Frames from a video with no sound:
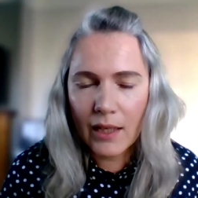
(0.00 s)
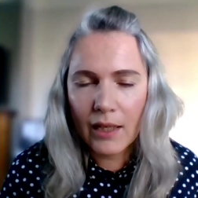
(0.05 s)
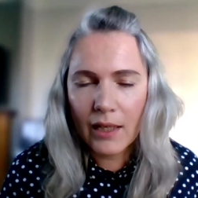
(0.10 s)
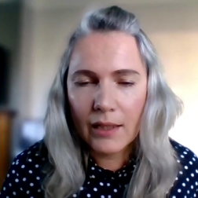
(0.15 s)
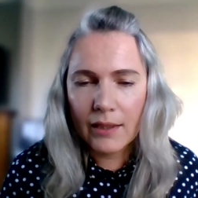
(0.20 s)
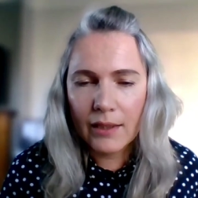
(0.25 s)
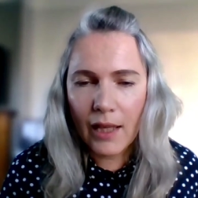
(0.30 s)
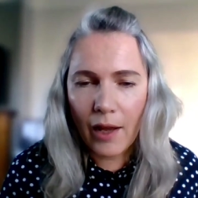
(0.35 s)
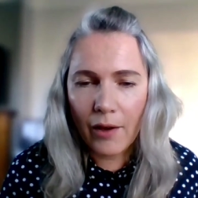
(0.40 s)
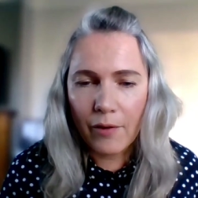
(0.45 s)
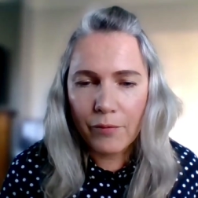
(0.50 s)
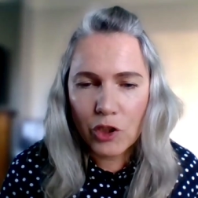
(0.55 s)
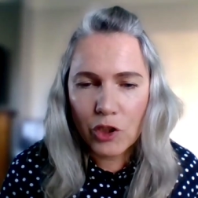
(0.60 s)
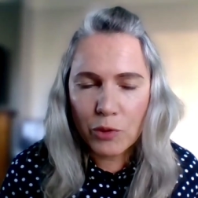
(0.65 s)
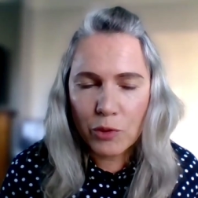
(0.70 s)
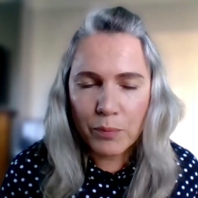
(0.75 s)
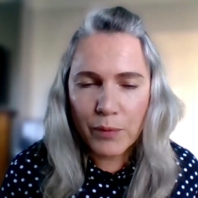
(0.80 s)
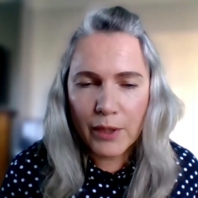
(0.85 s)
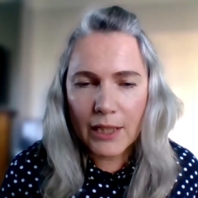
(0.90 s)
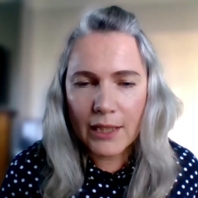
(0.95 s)
that which
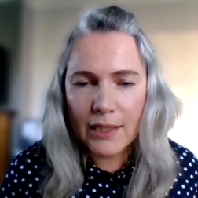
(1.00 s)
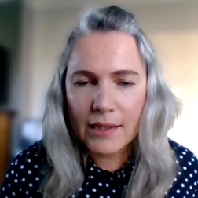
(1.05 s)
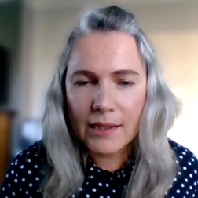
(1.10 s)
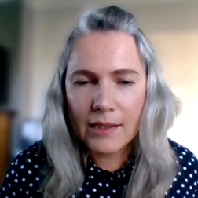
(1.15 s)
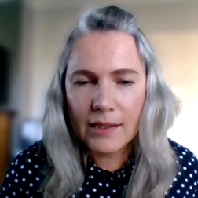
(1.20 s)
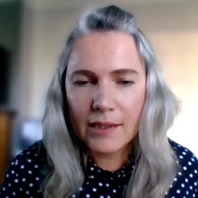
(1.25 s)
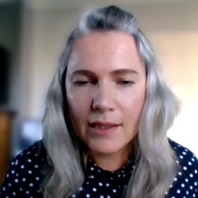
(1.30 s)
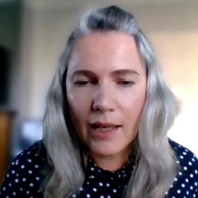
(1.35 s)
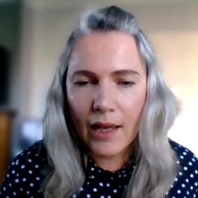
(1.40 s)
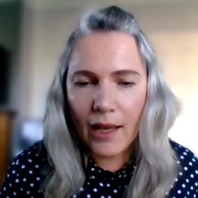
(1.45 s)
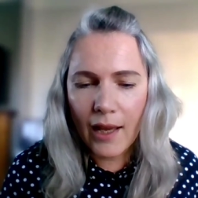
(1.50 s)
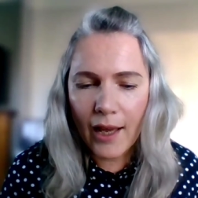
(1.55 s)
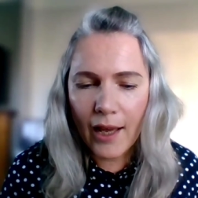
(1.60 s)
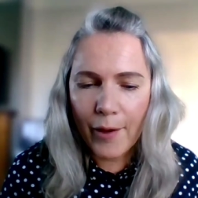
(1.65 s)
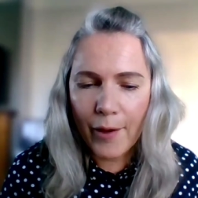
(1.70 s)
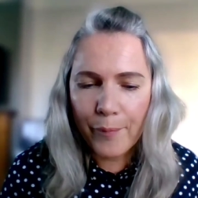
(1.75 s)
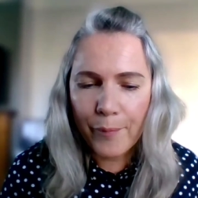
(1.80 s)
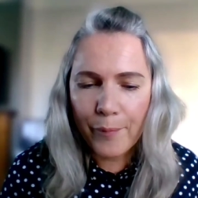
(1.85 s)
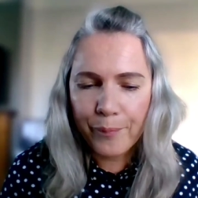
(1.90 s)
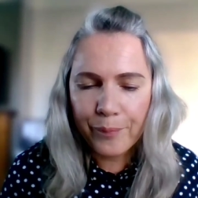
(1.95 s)
means,
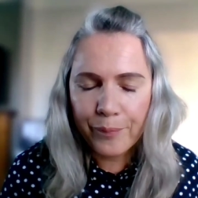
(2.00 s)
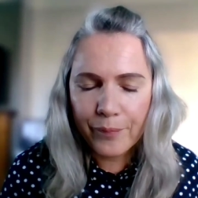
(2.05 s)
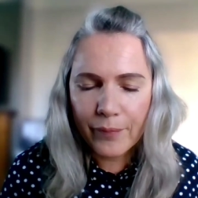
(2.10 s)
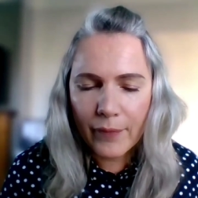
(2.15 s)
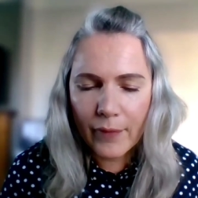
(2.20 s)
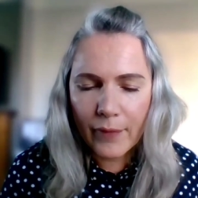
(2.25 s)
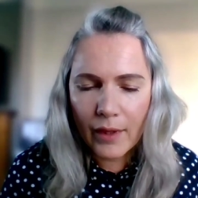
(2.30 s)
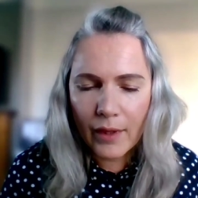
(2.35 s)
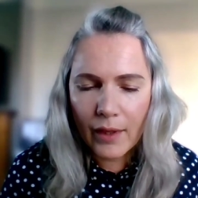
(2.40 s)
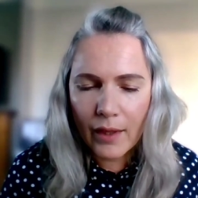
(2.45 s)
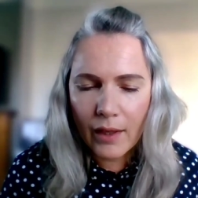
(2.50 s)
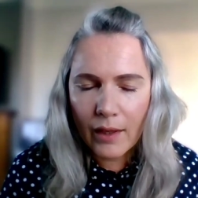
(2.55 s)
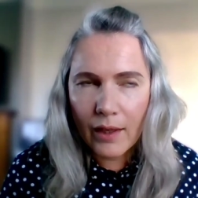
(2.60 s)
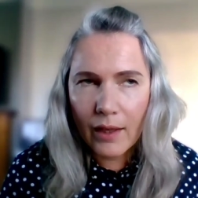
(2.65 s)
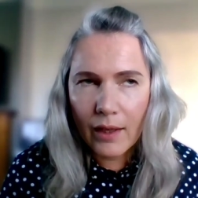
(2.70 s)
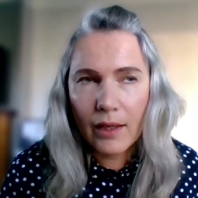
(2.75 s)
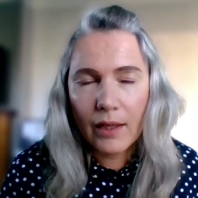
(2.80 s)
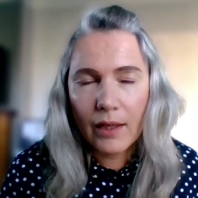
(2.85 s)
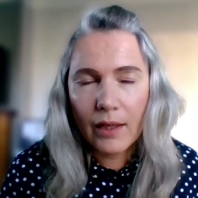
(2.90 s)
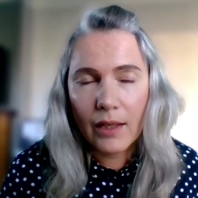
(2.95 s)
um,
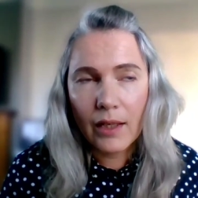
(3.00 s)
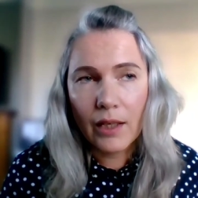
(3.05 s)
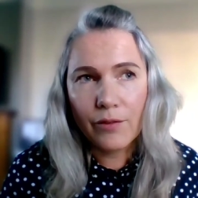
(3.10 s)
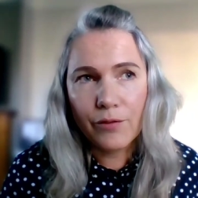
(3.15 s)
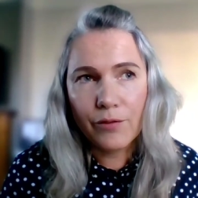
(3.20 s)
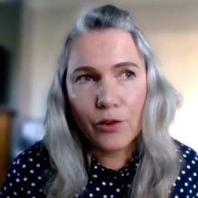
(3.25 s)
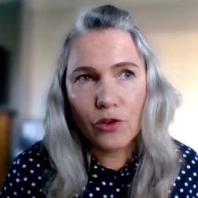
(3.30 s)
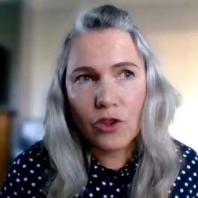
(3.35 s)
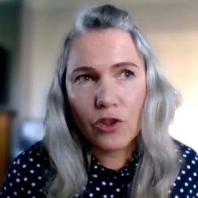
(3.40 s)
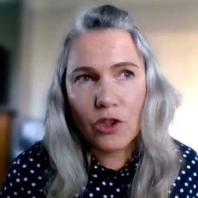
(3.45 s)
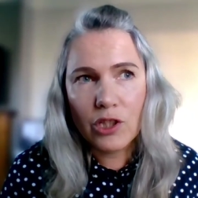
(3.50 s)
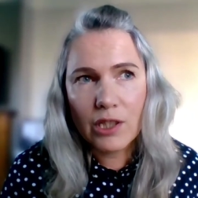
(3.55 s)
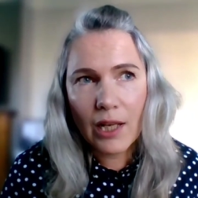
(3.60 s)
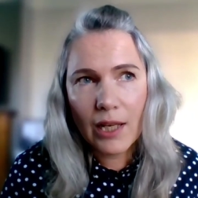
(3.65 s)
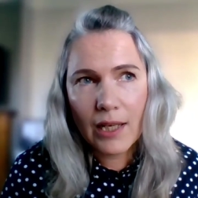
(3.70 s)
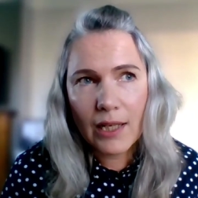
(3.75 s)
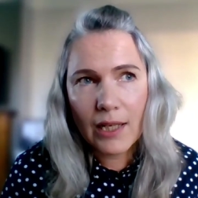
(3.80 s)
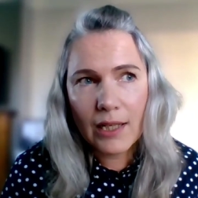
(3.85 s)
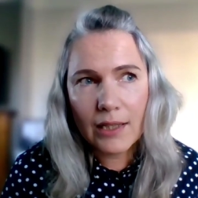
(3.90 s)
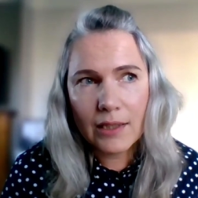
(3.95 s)
if you translate